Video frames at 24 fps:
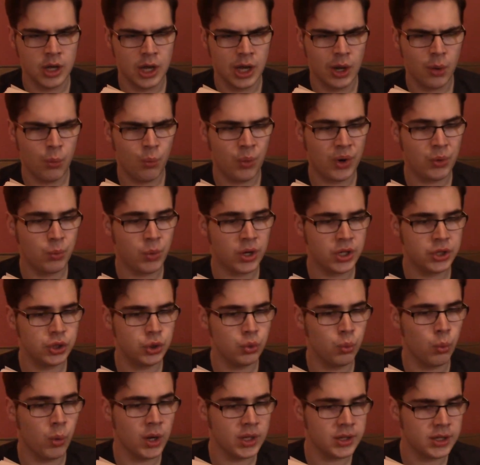when what you
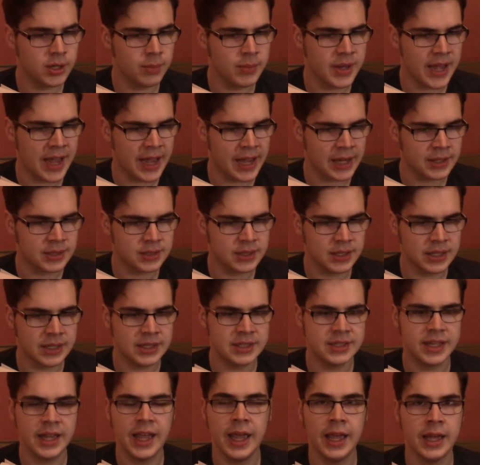want to be asked is
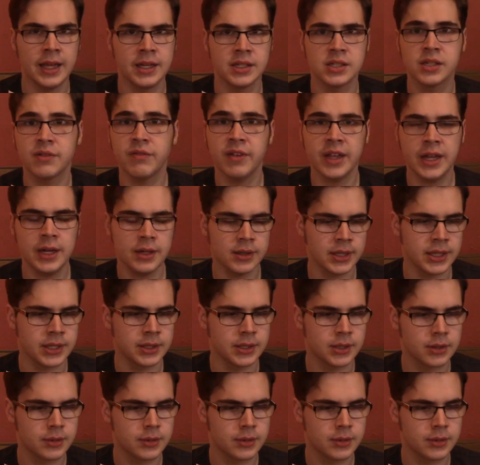kings of England.